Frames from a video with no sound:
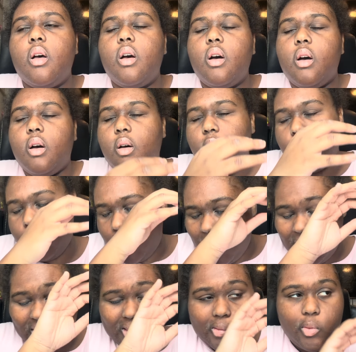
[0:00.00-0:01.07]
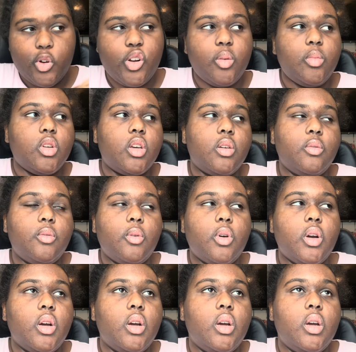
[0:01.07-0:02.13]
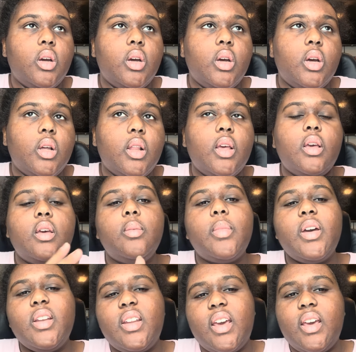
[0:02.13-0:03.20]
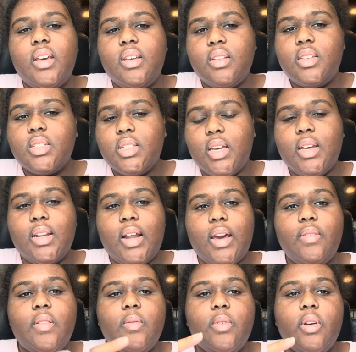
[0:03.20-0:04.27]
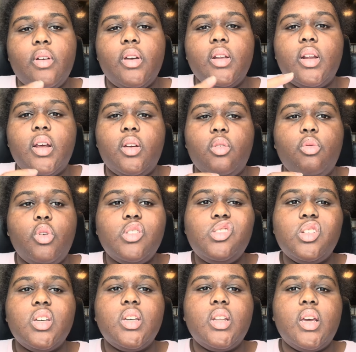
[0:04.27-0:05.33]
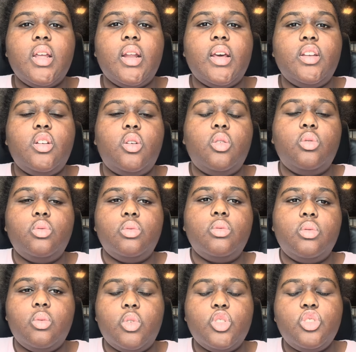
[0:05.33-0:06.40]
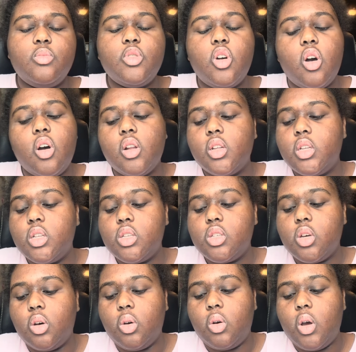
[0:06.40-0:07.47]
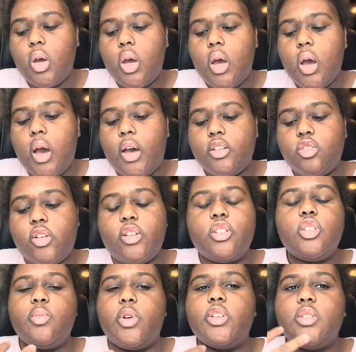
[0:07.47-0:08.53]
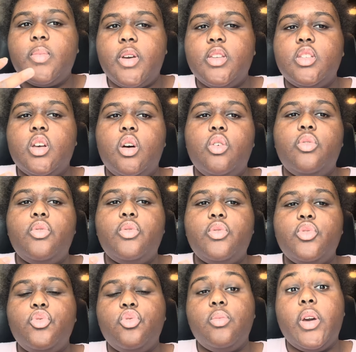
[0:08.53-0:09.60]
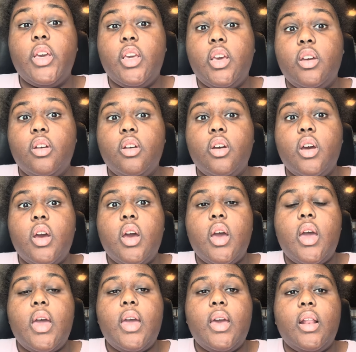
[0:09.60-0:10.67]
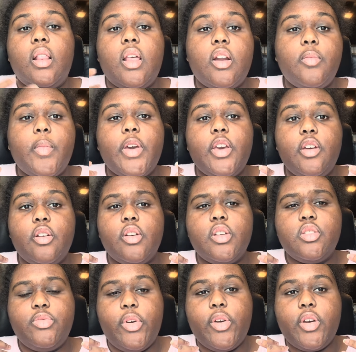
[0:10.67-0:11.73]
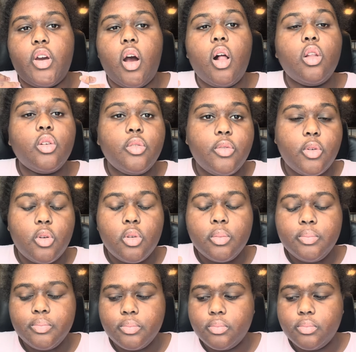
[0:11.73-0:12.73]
what's the word I'm looking for, like in my day-to-day life I'm very like rigid, and I don't whatchamacallit, so I try to express myself through my gear, and a lot of my gear is very colorful.